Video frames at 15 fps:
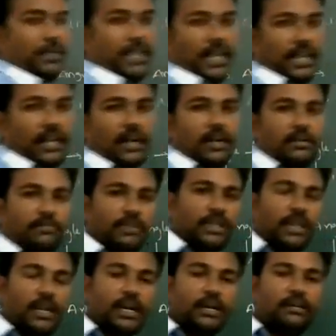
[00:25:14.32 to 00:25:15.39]
theta, with the
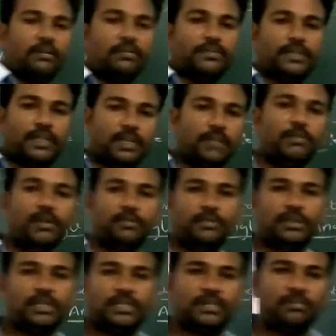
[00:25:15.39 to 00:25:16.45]
letter of with
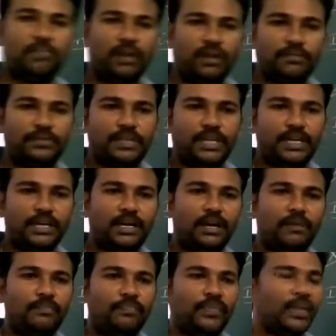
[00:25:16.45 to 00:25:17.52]
the symbol of
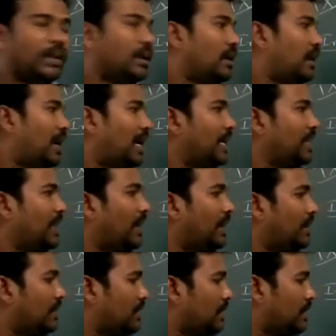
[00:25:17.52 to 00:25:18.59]
theta, and
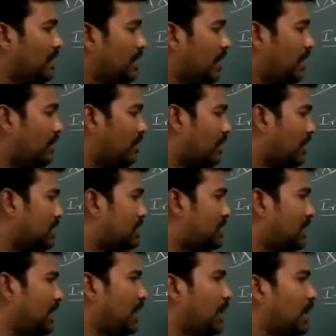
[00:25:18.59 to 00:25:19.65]
then here you can
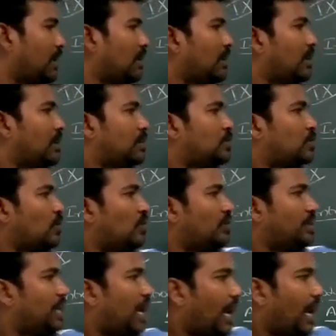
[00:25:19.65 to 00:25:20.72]
see. So
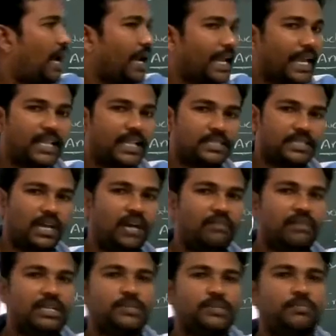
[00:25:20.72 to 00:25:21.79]
the angles
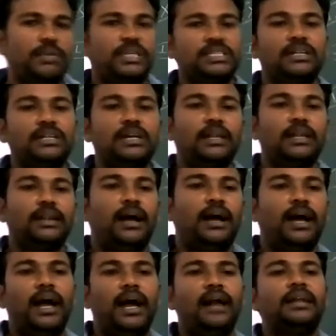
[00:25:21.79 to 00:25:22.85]
always measured in
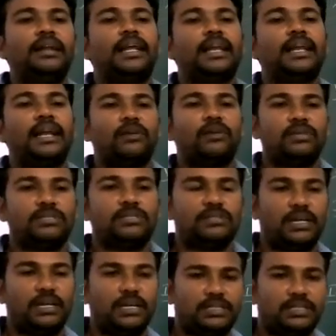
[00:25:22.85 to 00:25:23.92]
anti-clockwise
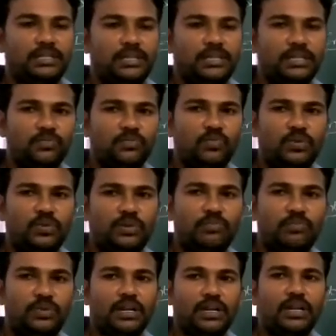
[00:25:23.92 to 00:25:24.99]
direction. That is more
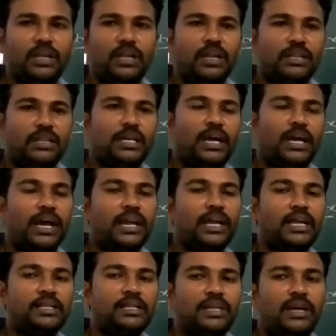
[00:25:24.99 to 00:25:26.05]
important. The
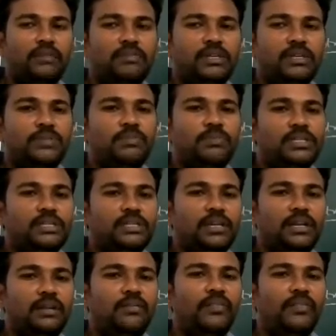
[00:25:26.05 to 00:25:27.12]
angles are always measured
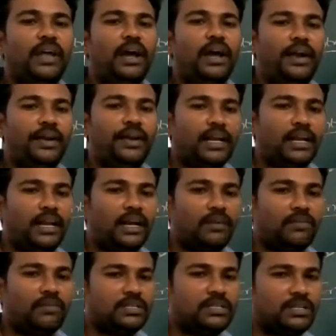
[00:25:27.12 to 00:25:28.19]
in
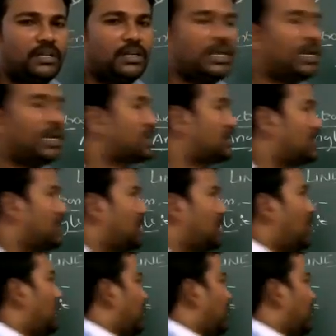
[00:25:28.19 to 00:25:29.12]
anti-clockwise direction. Now